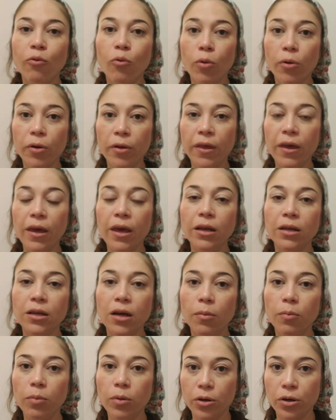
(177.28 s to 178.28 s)
for the
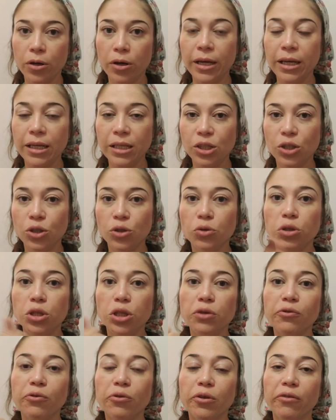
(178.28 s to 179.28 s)
Doppler is
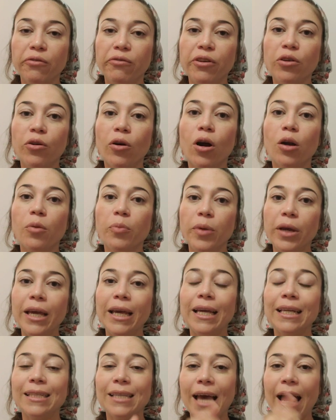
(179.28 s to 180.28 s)
searching for the fetal
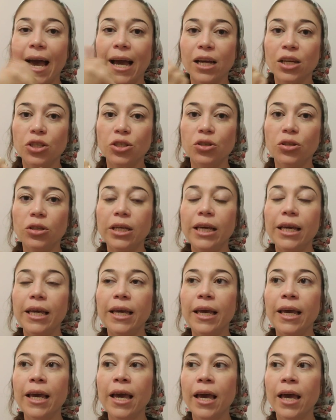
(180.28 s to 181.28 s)
heartbeat, it's
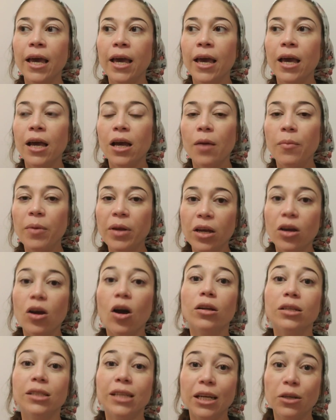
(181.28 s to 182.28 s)
actually coming in
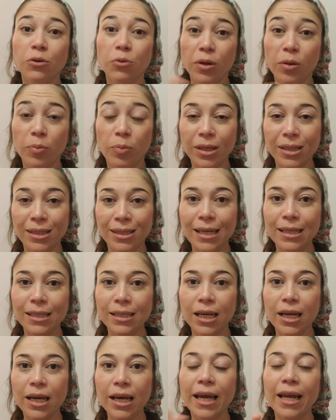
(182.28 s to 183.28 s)
contact with the
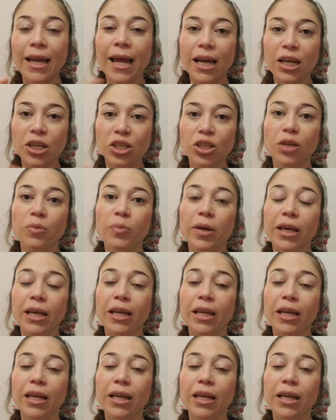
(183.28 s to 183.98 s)
placenta and actually